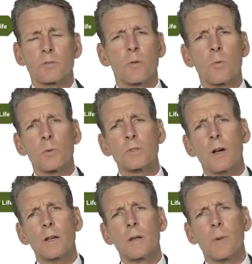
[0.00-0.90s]
So when we're
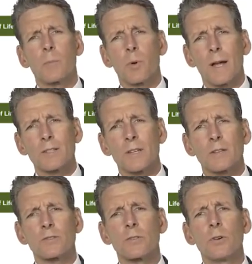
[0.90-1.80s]
talking about
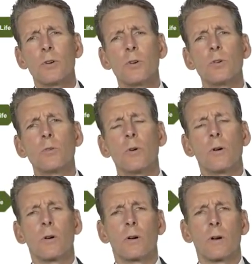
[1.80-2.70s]
projects, who
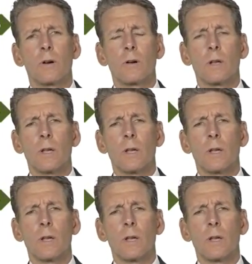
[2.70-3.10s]
are